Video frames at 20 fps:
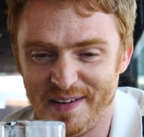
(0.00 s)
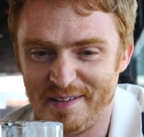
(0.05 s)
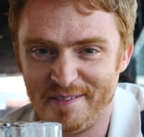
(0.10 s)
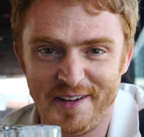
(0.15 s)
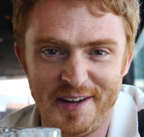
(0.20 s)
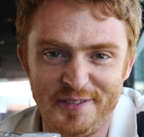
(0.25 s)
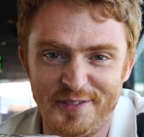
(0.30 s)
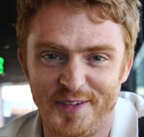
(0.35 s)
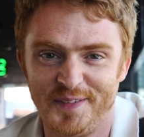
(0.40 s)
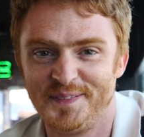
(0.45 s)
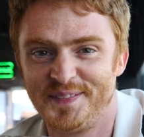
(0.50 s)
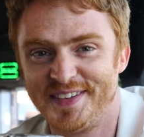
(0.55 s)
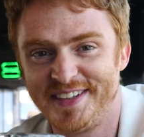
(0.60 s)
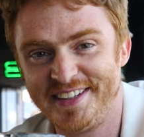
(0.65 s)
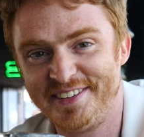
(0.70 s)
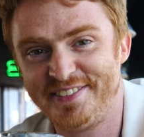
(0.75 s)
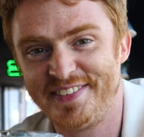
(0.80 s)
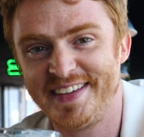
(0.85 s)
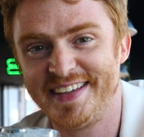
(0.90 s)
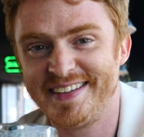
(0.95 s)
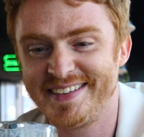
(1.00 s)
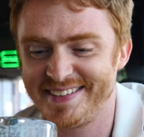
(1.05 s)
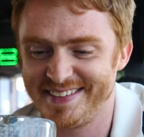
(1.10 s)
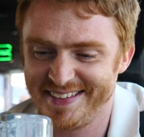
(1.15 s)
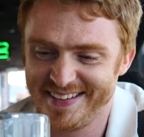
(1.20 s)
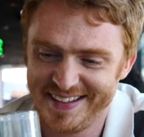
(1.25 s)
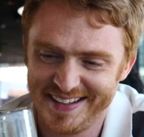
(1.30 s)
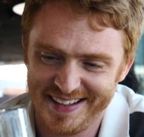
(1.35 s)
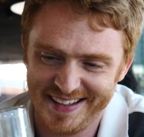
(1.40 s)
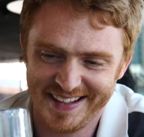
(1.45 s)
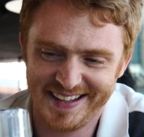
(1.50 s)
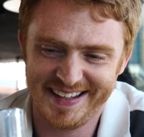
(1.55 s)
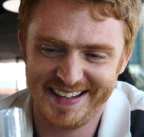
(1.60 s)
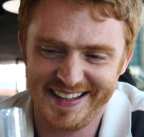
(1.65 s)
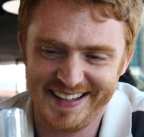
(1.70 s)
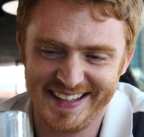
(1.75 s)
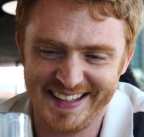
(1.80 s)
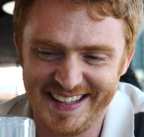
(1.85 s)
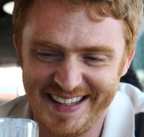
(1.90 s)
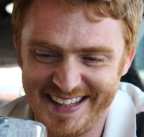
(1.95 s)
my wife won't believe this. We've been
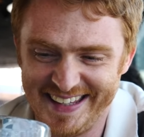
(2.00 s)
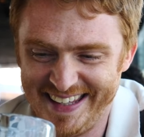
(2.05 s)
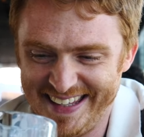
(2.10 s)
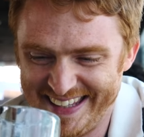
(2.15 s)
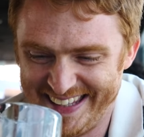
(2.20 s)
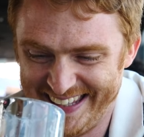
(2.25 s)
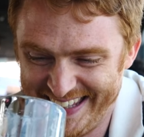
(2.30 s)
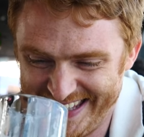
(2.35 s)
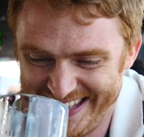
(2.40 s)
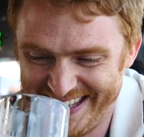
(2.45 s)
taking photos